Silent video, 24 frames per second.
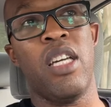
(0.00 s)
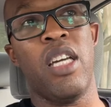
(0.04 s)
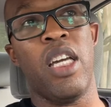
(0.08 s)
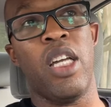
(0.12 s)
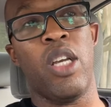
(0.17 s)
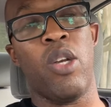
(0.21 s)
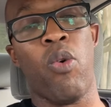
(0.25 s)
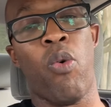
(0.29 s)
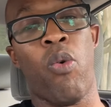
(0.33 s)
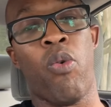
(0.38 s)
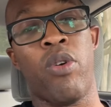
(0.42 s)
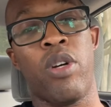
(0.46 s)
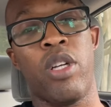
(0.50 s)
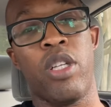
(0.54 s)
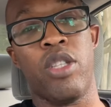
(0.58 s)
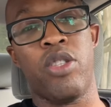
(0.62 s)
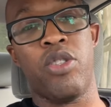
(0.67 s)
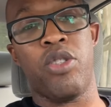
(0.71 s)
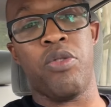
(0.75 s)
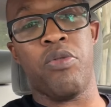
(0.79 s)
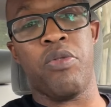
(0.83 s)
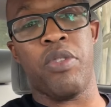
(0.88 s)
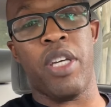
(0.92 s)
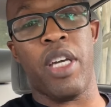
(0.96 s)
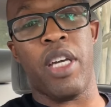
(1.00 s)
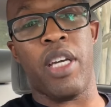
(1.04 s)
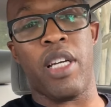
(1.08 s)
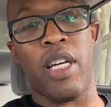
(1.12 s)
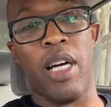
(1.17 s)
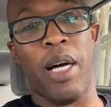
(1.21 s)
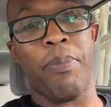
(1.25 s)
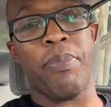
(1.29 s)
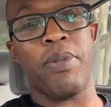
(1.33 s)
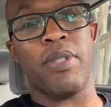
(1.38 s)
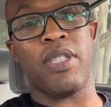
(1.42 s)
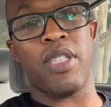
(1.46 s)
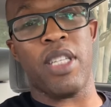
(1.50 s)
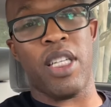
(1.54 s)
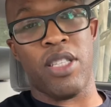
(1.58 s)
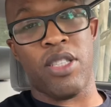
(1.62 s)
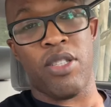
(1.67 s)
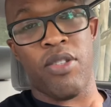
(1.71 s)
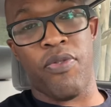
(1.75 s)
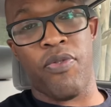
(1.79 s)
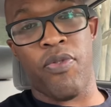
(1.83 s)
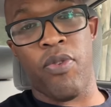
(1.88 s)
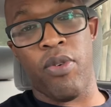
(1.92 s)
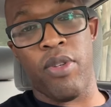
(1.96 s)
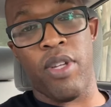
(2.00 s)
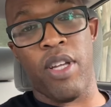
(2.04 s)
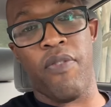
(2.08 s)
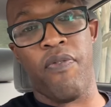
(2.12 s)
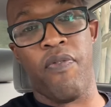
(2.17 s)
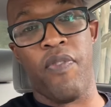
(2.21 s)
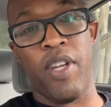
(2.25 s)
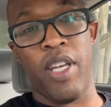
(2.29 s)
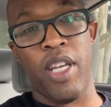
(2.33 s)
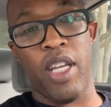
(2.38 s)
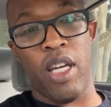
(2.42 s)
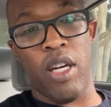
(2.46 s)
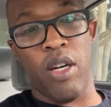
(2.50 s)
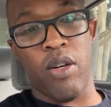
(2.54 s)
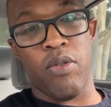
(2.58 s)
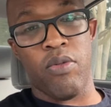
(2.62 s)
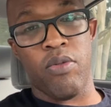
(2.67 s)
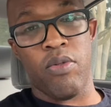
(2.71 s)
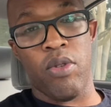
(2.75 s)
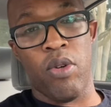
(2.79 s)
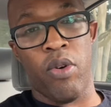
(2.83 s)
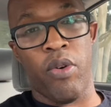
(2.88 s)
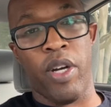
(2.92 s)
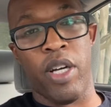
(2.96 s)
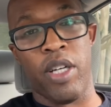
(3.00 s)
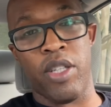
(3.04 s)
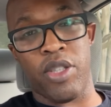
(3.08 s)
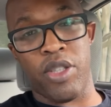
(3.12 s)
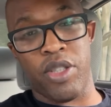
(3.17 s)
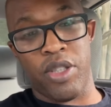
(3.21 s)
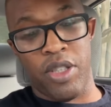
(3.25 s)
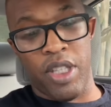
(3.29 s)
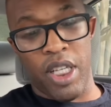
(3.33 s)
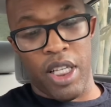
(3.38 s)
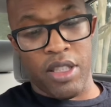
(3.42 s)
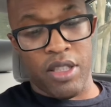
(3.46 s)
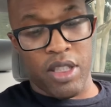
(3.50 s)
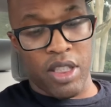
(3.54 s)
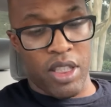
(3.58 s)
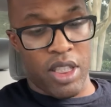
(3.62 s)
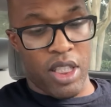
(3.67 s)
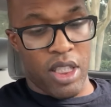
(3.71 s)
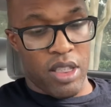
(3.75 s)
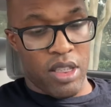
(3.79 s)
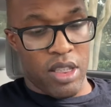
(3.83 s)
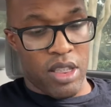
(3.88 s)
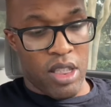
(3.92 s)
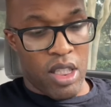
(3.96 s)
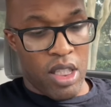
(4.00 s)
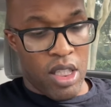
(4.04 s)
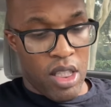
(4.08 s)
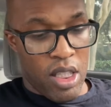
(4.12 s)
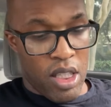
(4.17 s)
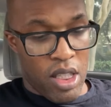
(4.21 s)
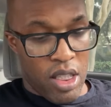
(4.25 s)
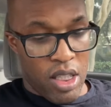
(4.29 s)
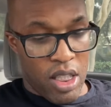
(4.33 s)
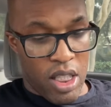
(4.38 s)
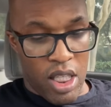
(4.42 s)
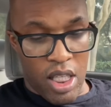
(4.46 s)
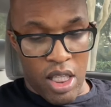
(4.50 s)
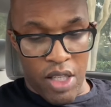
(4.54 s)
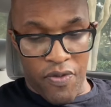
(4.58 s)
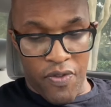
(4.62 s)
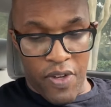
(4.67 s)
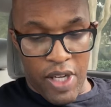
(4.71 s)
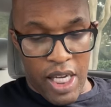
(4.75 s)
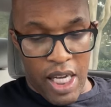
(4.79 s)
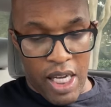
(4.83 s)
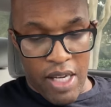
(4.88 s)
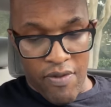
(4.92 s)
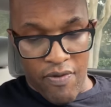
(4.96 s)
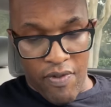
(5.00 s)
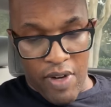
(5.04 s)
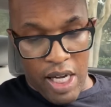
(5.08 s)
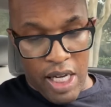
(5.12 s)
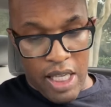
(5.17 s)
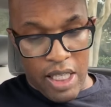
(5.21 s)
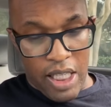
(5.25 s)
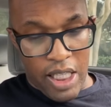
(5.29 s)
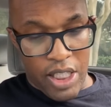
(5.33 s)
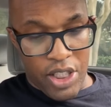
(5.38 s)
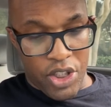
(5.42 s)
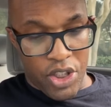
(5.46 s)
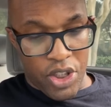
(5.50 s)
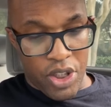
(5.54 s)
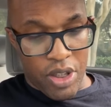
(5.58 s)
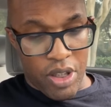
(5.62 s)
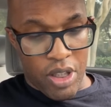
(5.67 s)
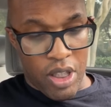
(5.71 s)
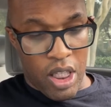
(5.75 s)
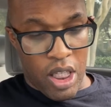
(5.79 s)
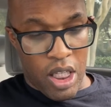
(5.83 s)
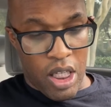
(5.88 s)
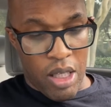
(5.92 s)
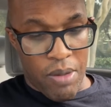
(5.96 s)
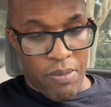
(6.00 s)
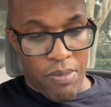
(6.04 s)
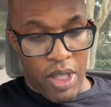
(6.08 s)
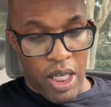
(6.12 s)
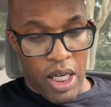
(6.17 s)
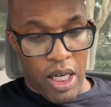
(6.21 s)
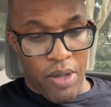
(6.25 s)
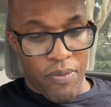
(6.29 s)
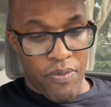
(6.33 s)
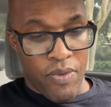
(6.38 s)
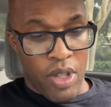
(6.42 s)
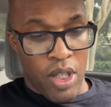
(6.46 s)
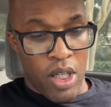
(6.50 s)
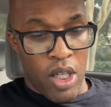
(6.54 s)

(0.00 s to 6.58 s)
in order to get compensation for that video, or else that's against the FAA violation there.